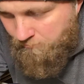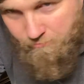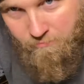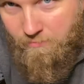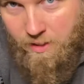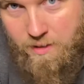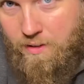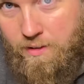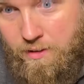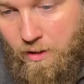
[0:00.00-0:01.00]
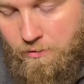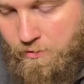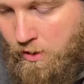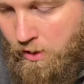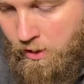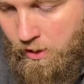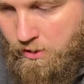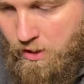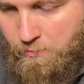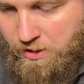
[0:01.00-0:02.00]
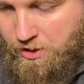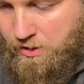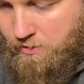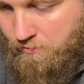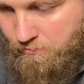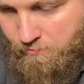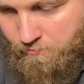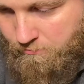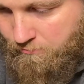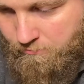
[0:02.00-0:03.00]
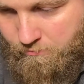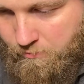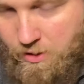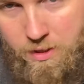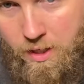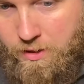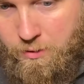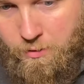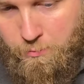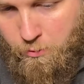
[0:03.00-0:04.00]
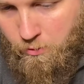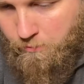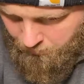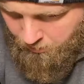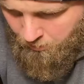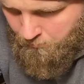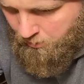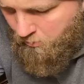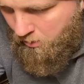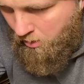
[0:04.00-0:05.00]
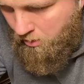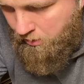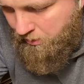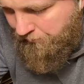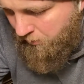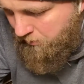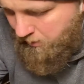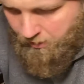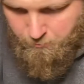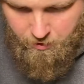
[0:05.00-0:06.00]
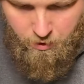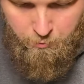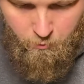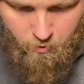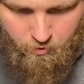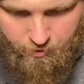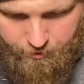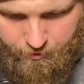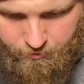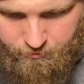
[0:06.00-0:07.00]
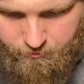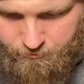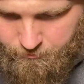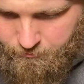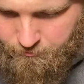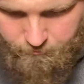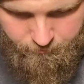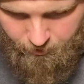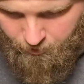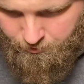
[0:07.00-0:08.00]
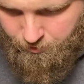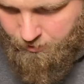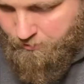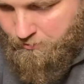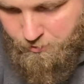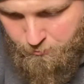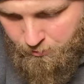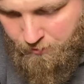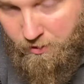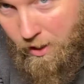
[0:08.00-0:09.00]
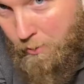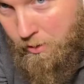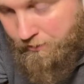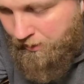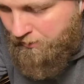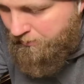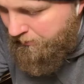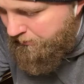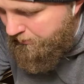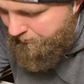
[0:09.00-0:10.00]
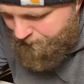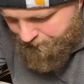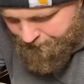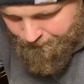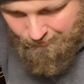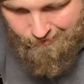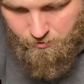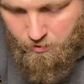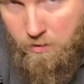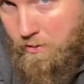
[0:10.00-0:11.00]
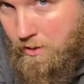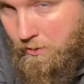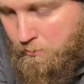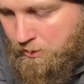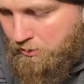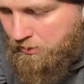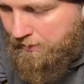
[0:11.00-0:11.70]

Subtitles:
test it yourself. It's gonna be just like doing a pool. I'm gonna go with hardness first. I have my cup of water here. Contrary to the belief that I would have had seeing this, it's not for me to drink.